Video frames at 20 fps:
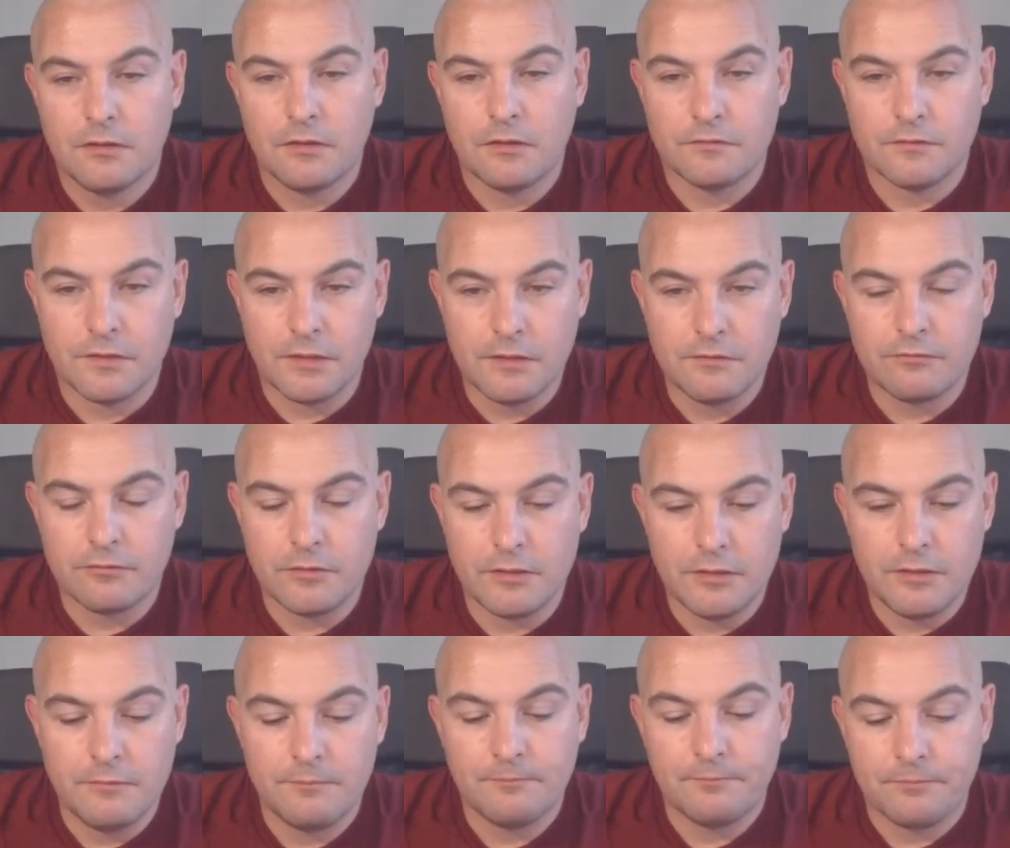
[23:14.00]

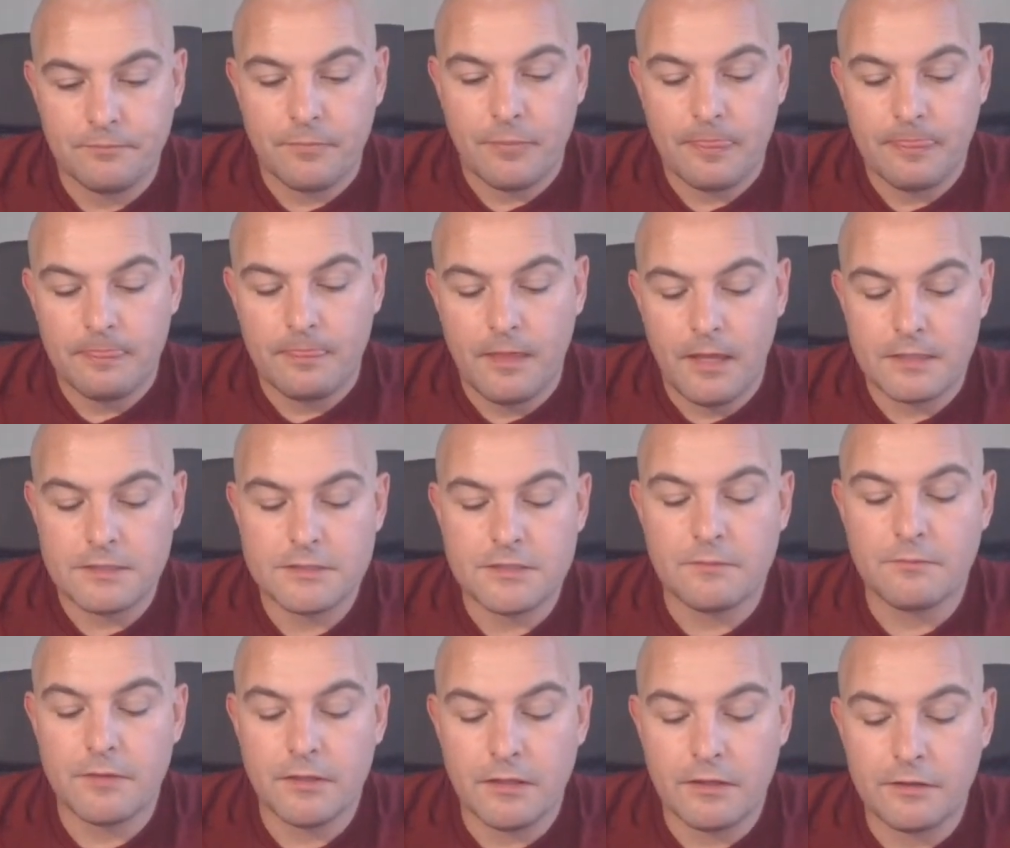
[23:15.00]
delivery and
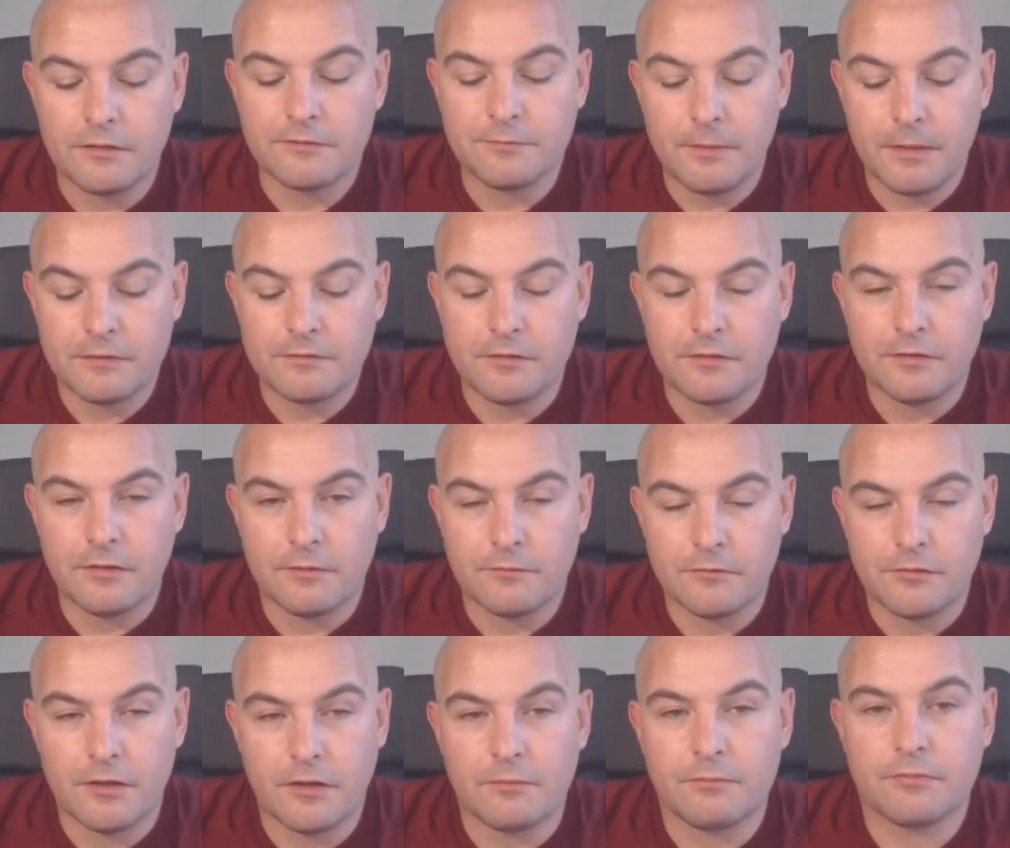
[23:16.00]
something unexpected
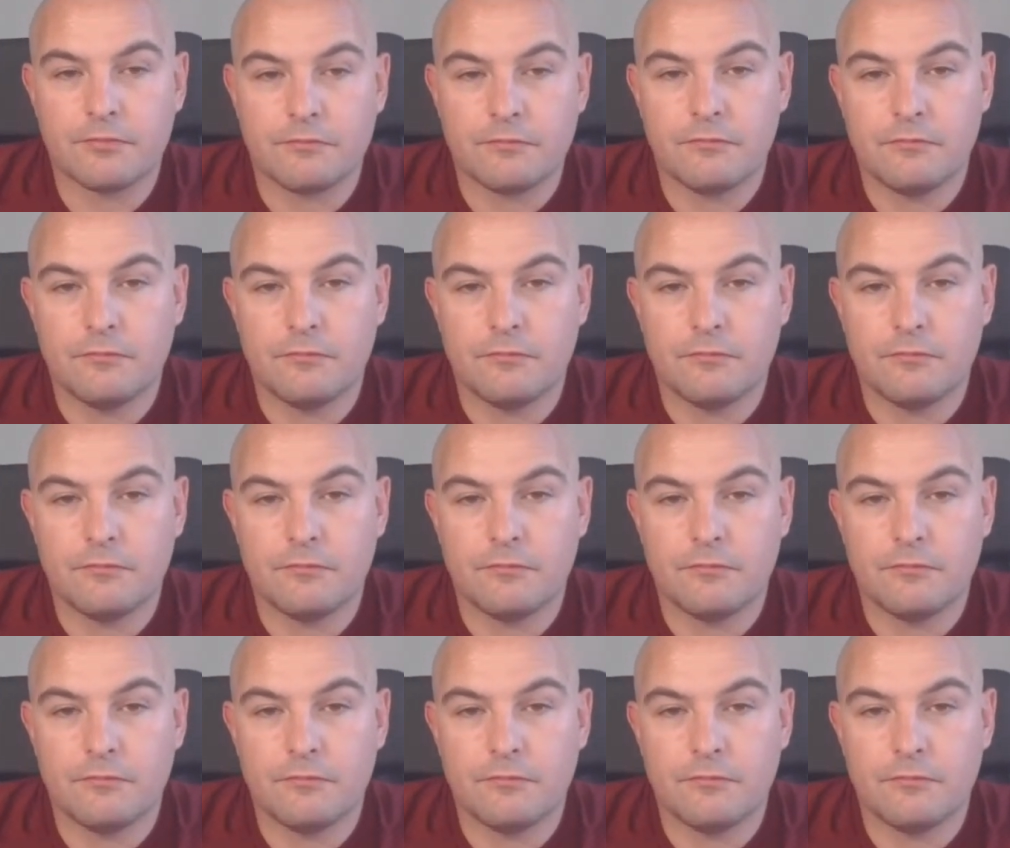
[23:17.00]
comes up,